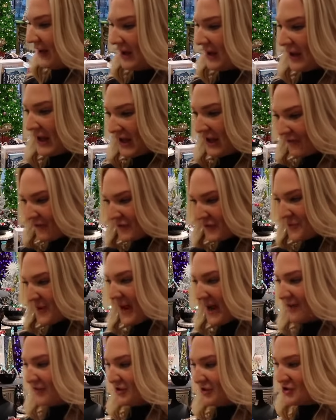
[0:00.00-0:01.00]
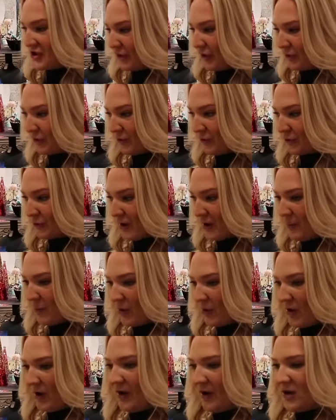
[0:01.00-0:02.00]
like, if you have a charcuterie
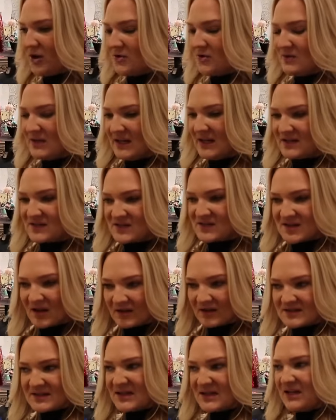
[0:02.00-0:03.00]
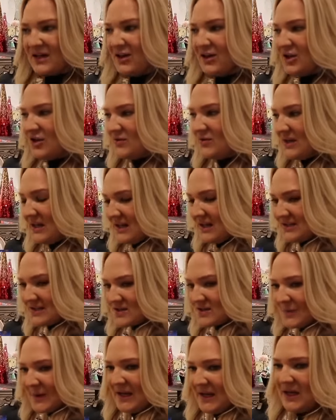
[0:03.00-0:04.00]
board, you need salty, you need
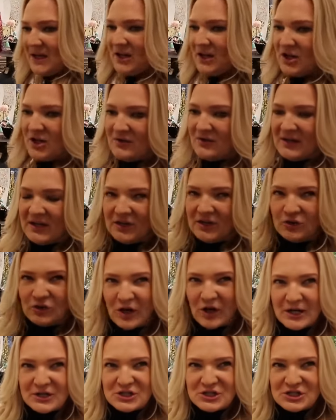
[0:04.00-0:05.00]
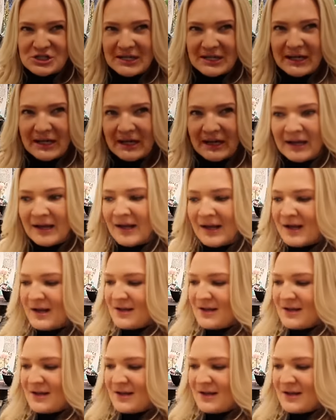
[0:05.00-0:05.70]
sweet, you need crunchy. I agree.